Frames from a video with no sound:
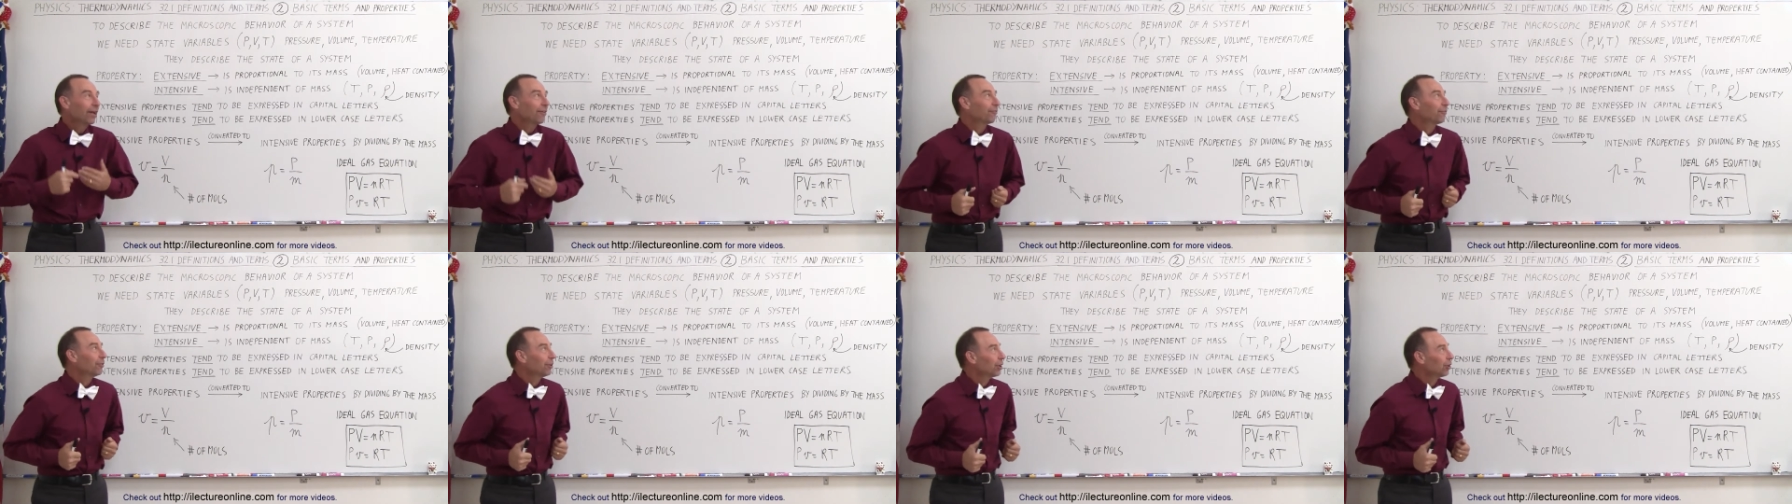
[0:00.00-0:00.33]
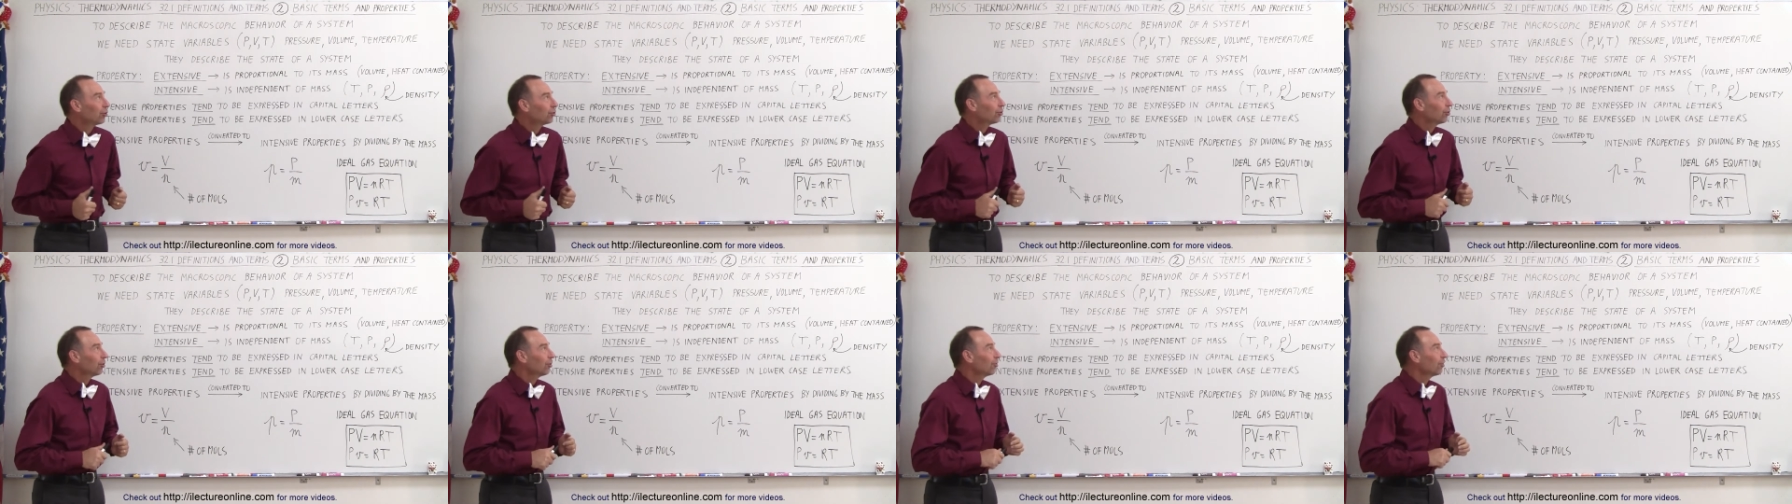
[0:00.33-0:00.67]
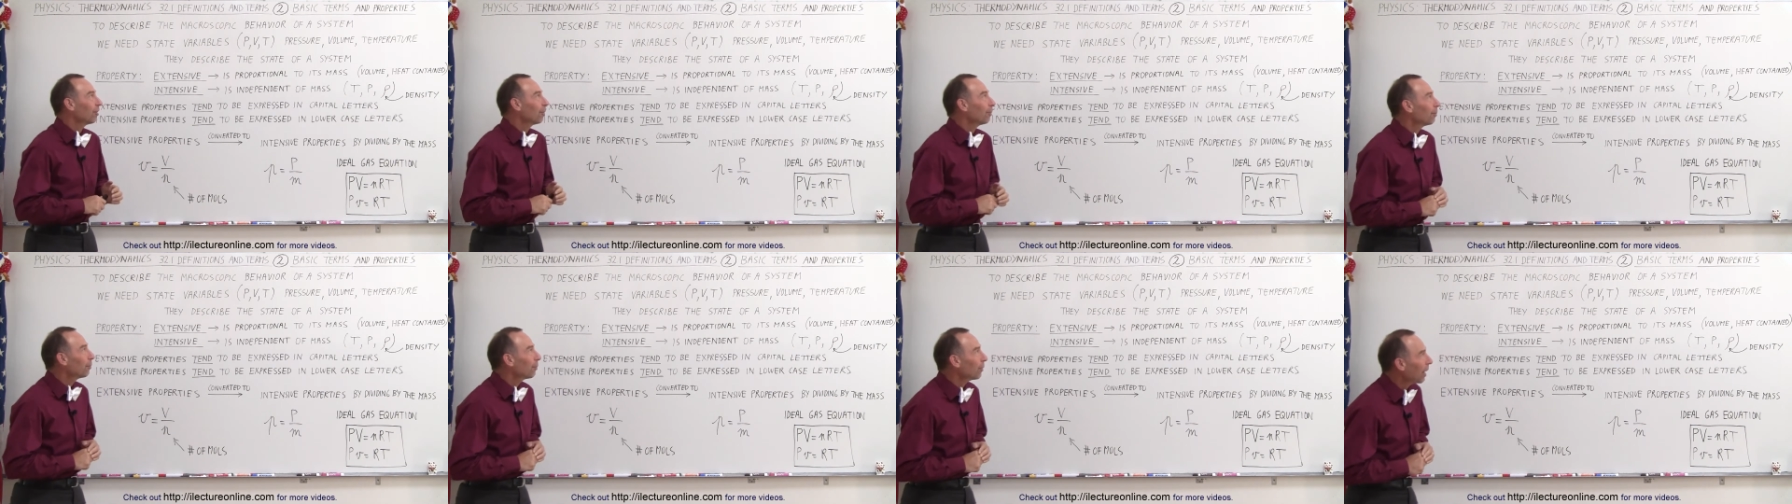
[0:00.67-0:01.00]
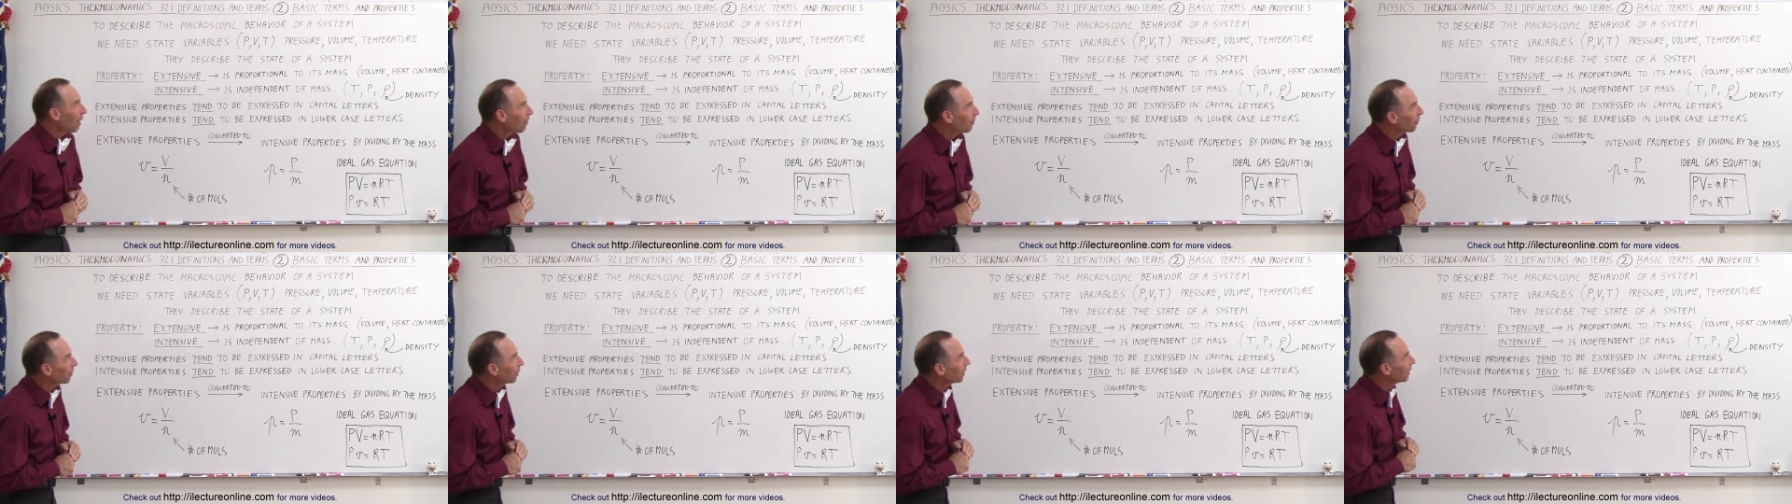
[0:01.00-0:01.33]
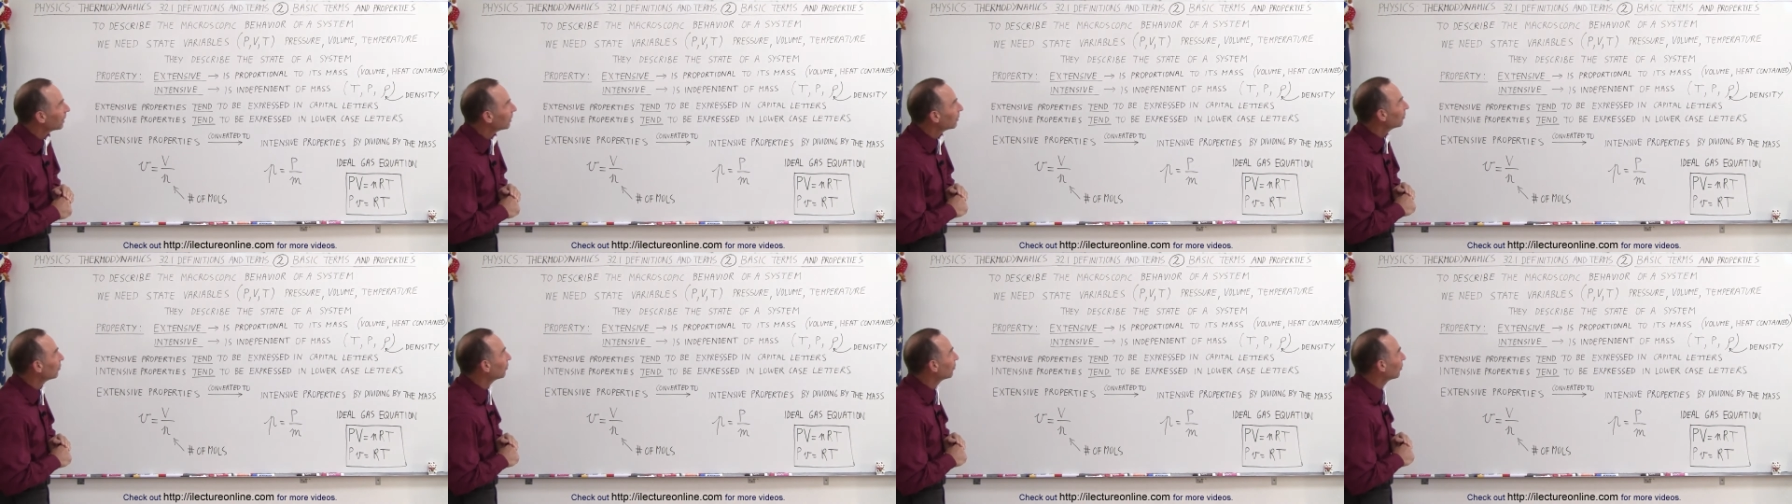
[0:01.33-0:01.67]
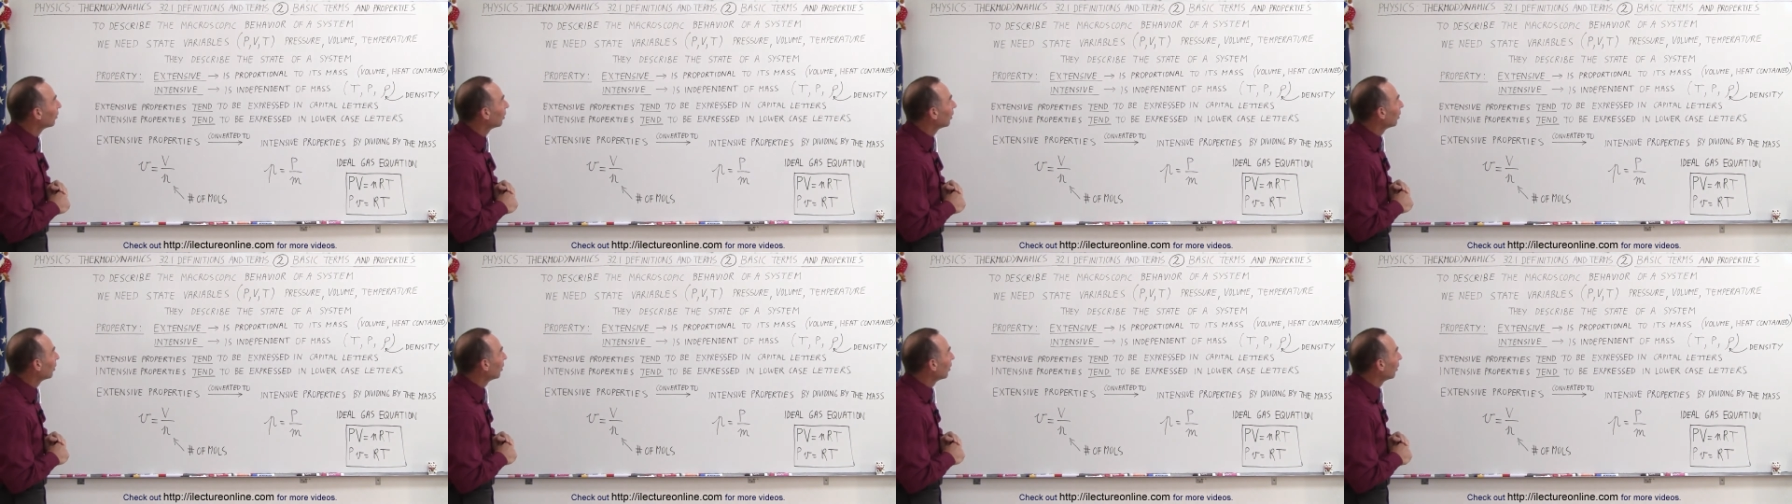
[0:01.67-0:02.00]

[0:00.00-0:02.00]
definitions and properties.